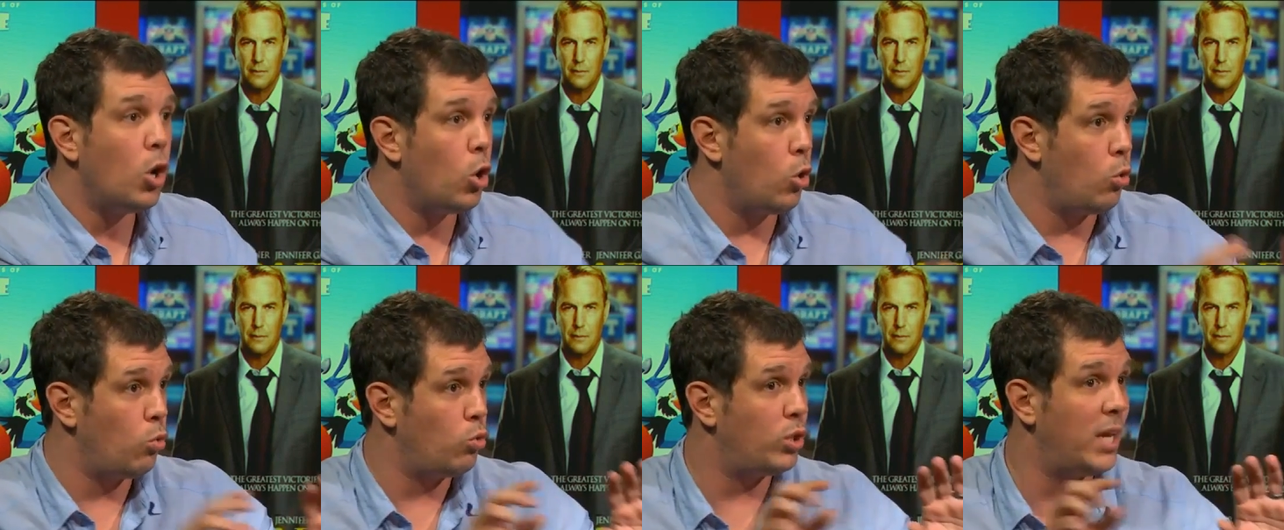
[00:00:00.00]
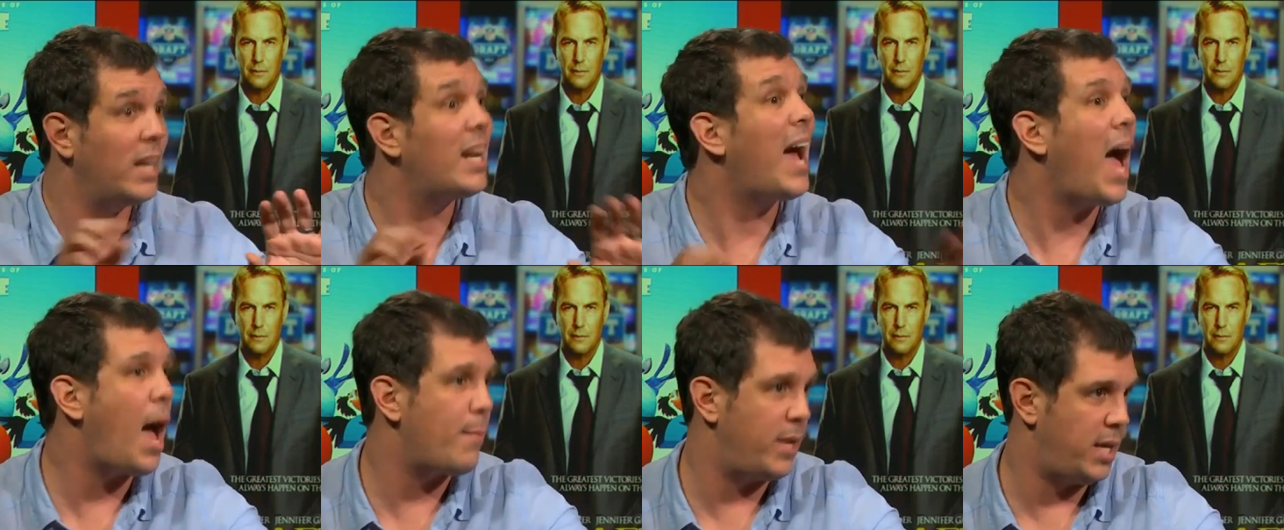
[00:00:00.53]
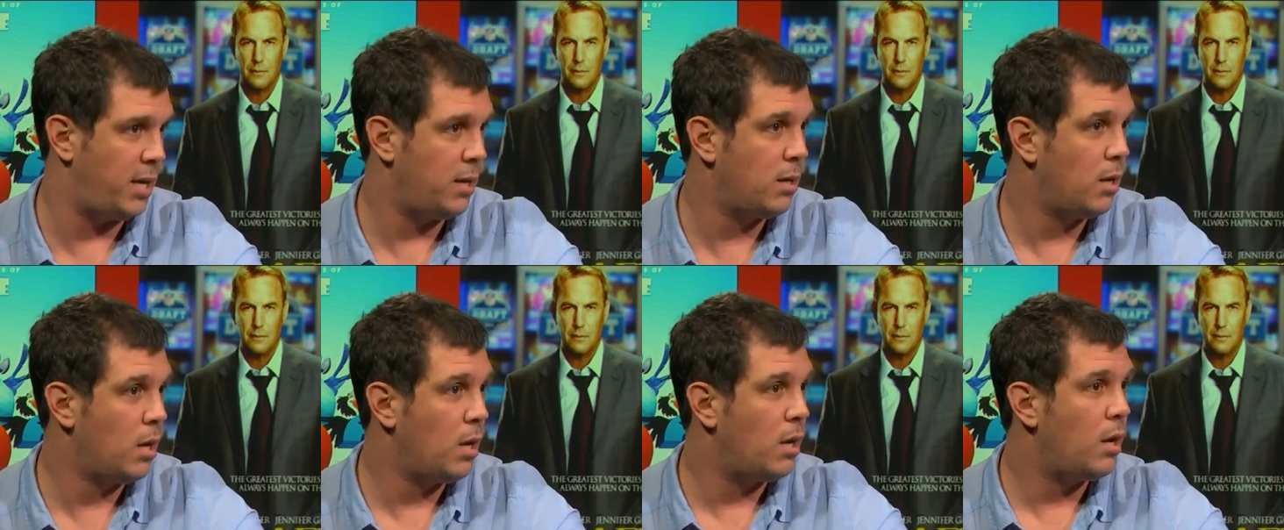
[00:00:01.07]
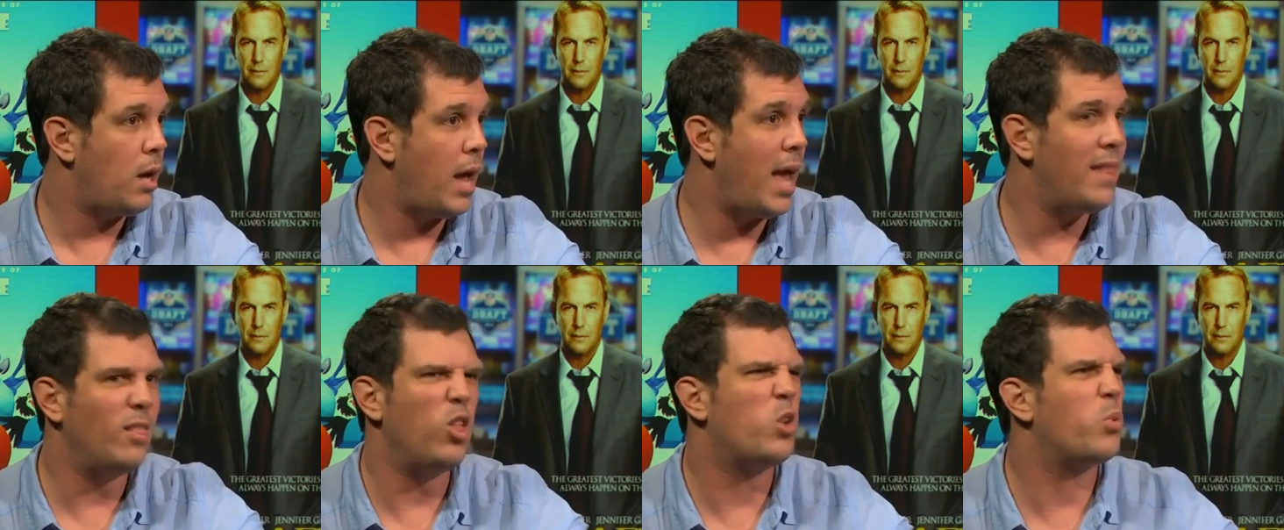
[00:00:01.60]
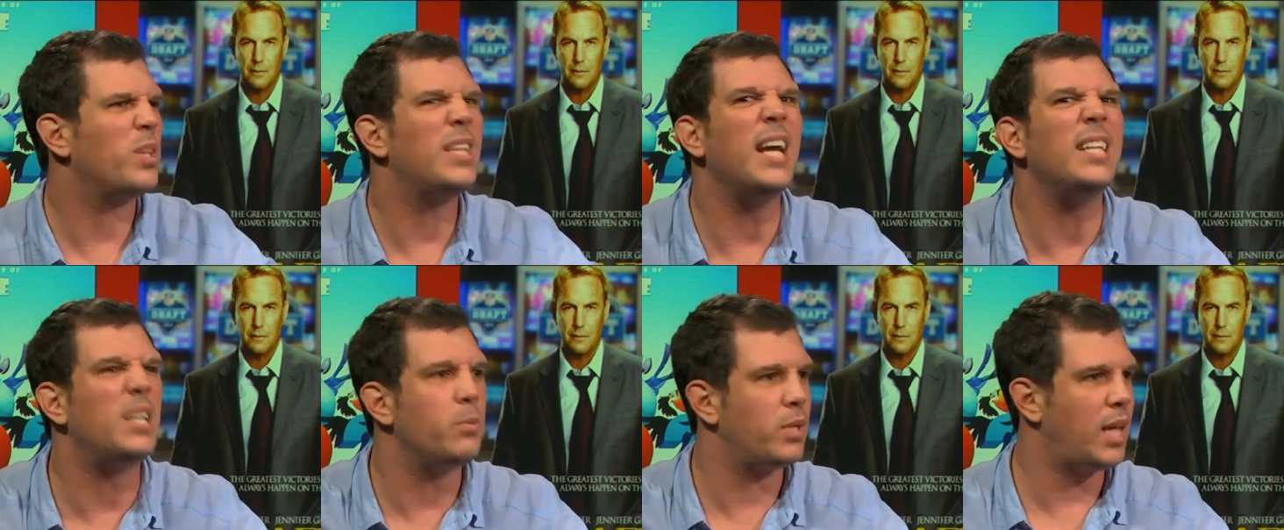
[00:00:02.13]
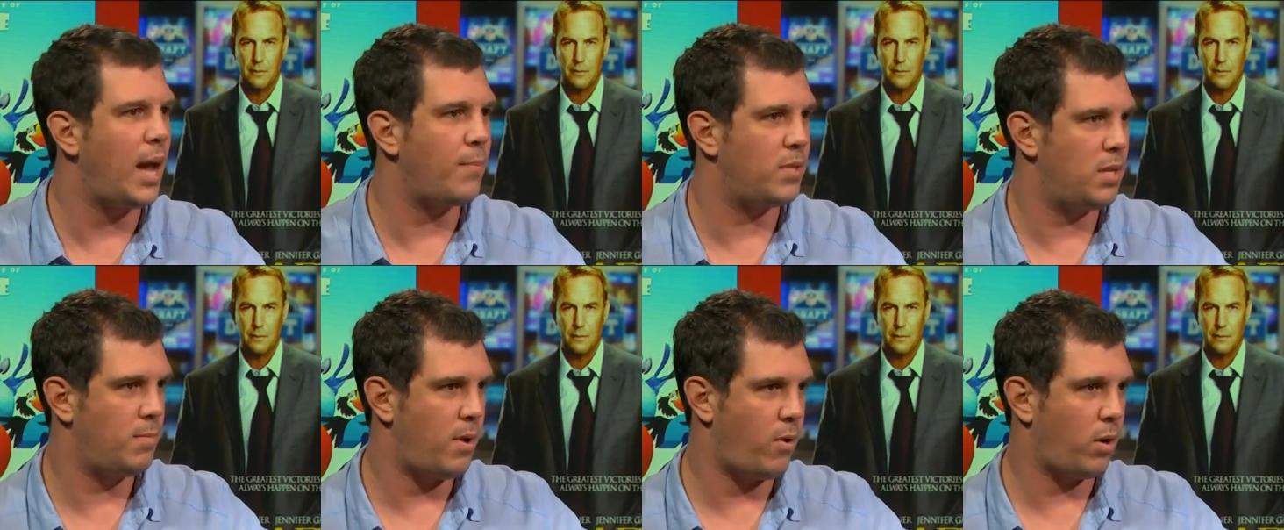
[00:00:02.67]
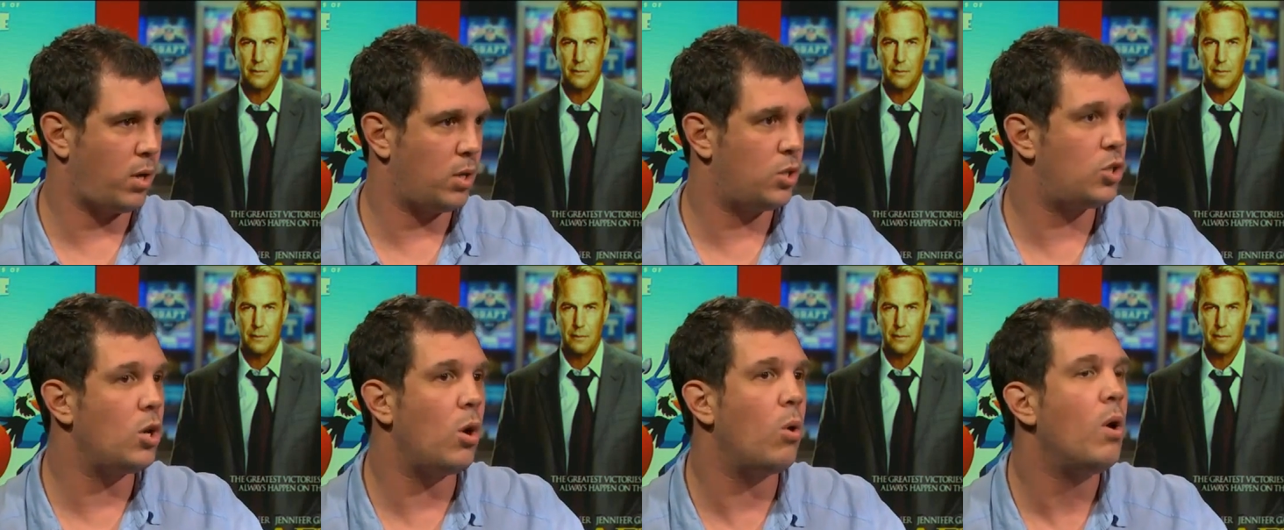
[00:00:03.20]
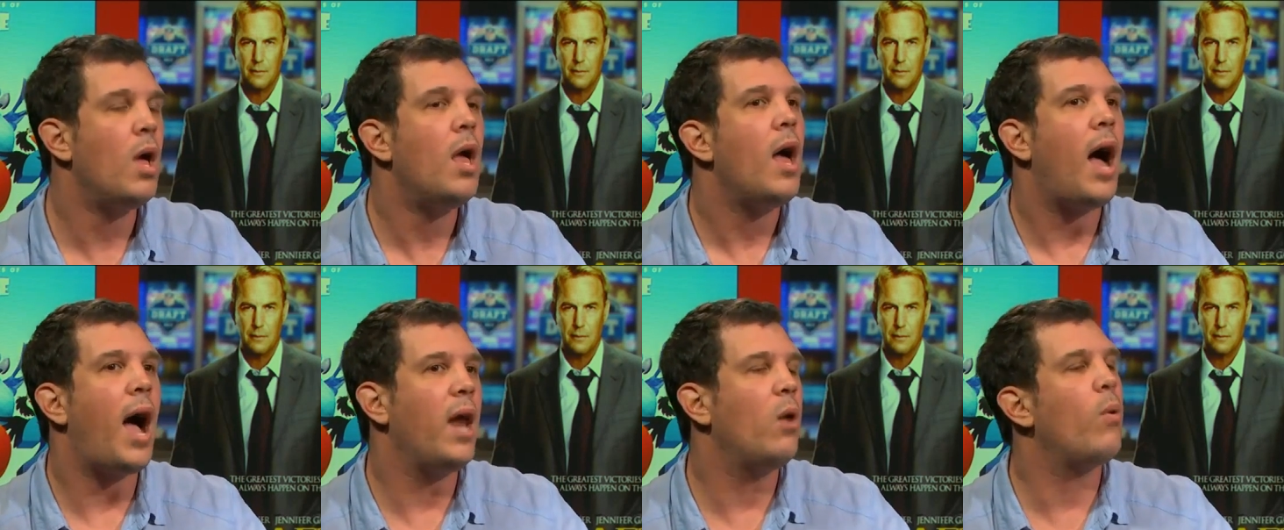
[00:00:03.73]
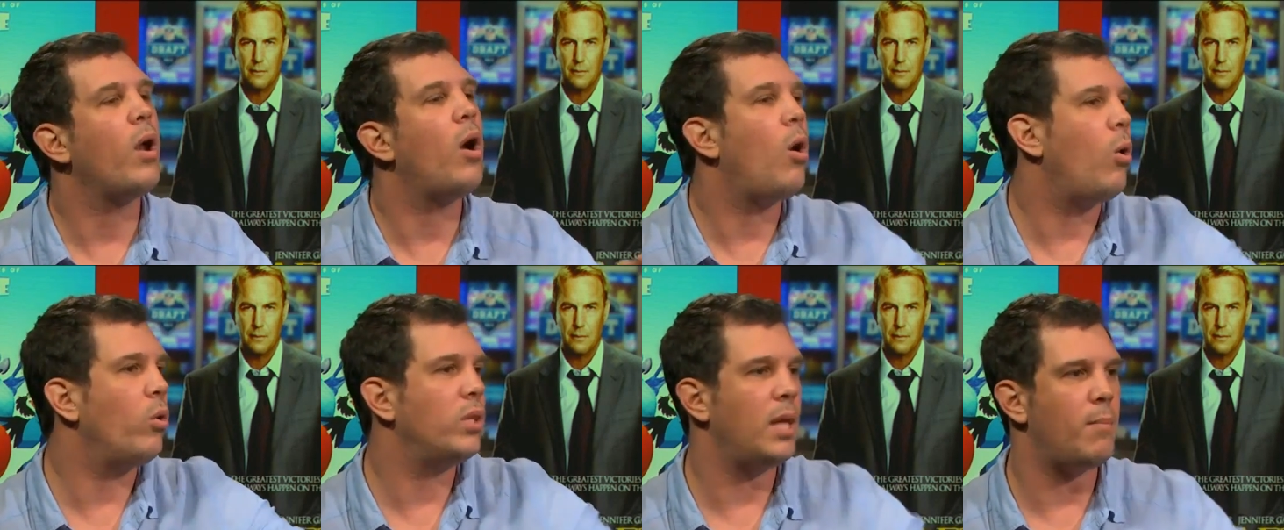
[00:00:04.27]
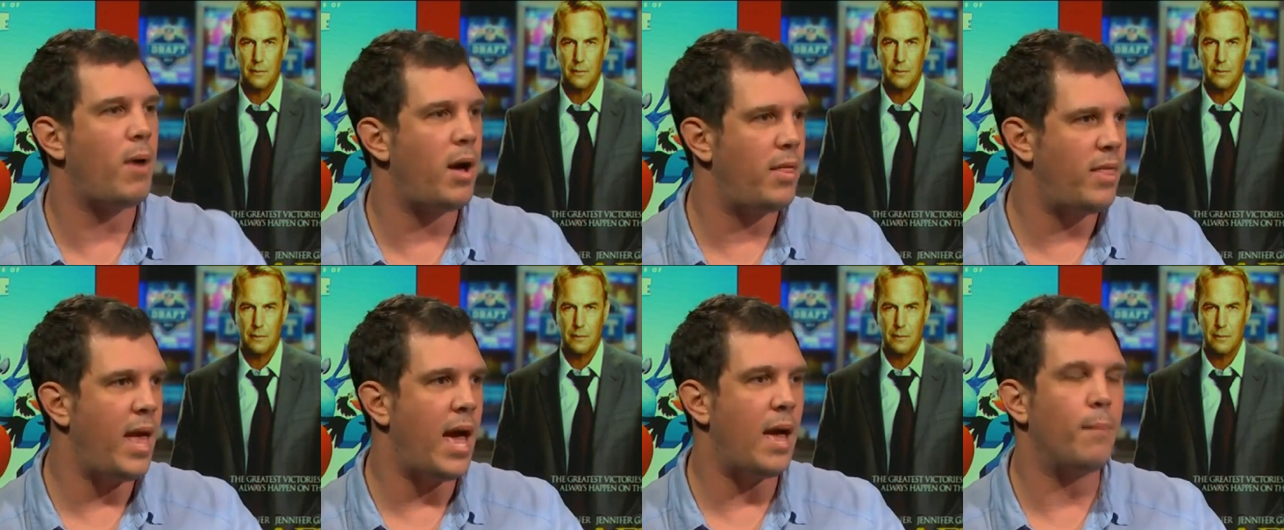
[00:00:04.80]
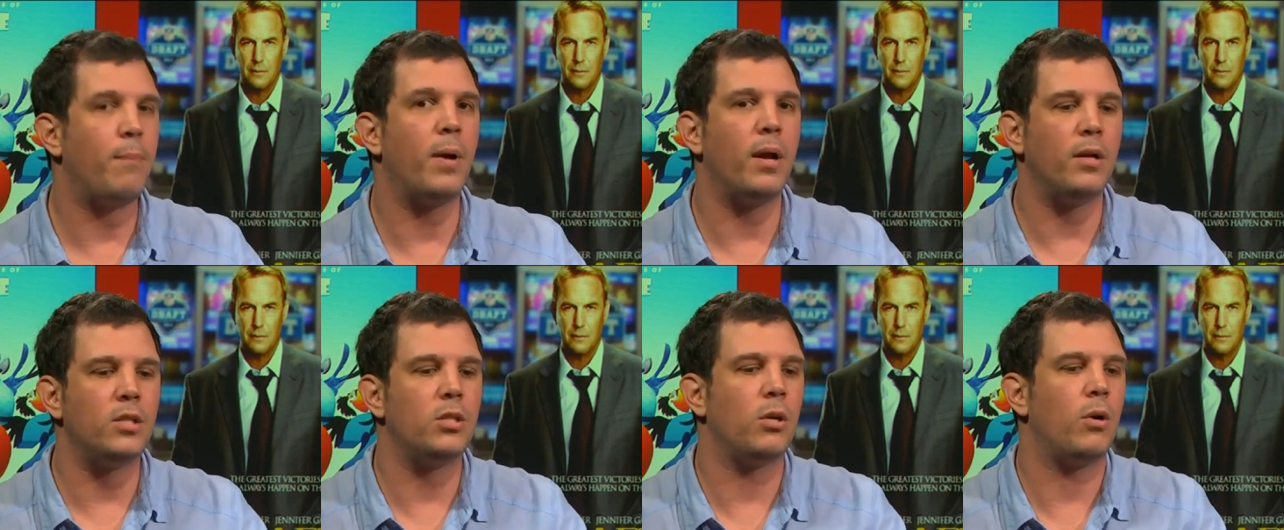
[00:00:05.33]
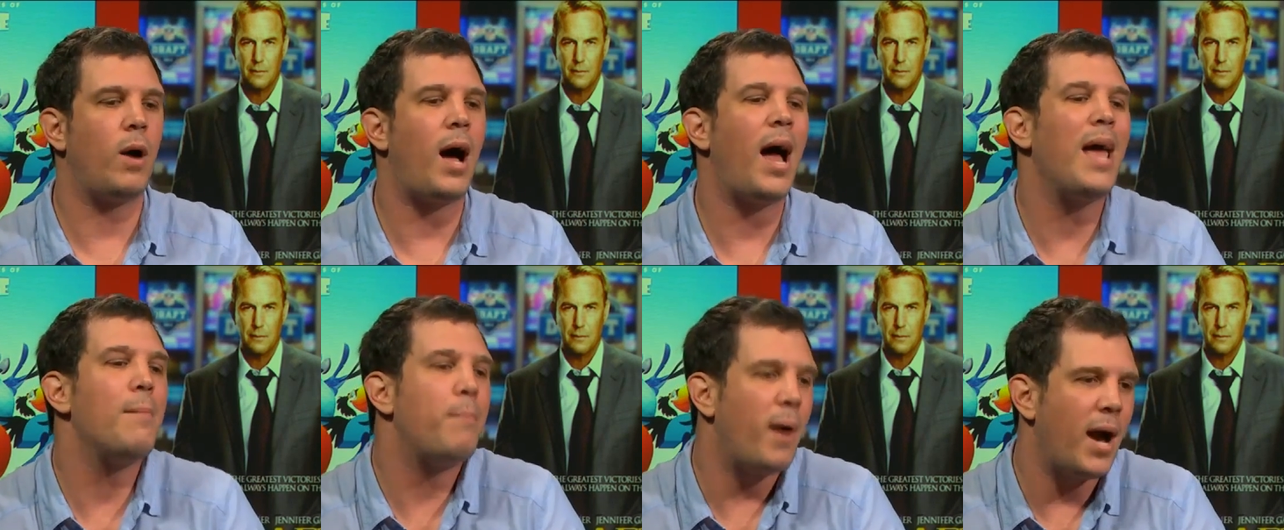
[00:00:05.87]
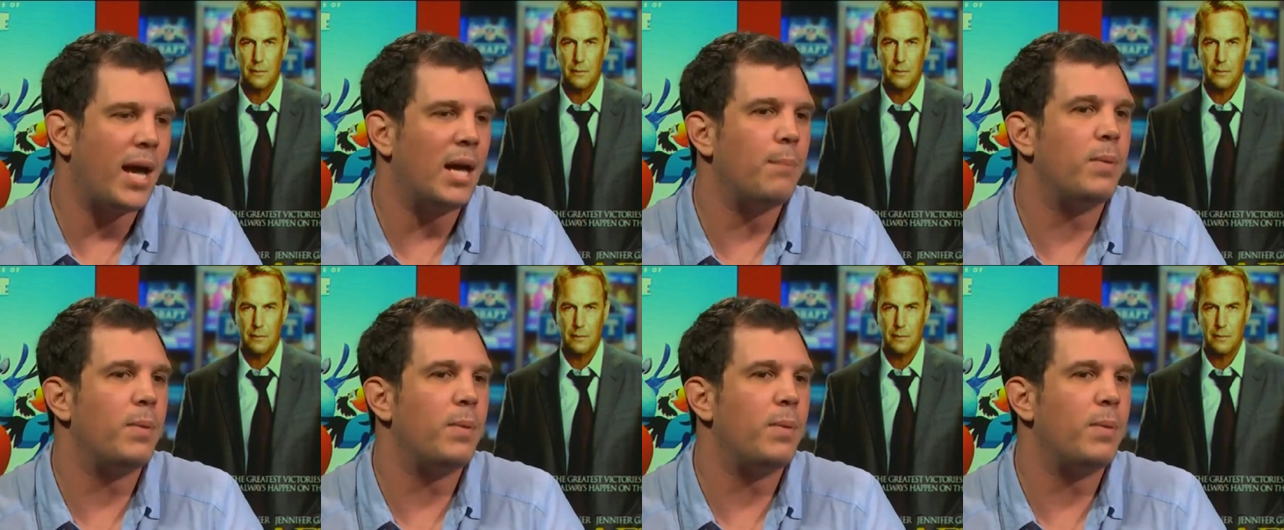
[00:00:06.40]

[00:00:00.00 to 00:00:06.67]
Speaker 1: who did comedy. Mm-hmm. And look what they did with Captain America. Mm-hmm. So yeah. I don't want to hold them on that, but so I am buying it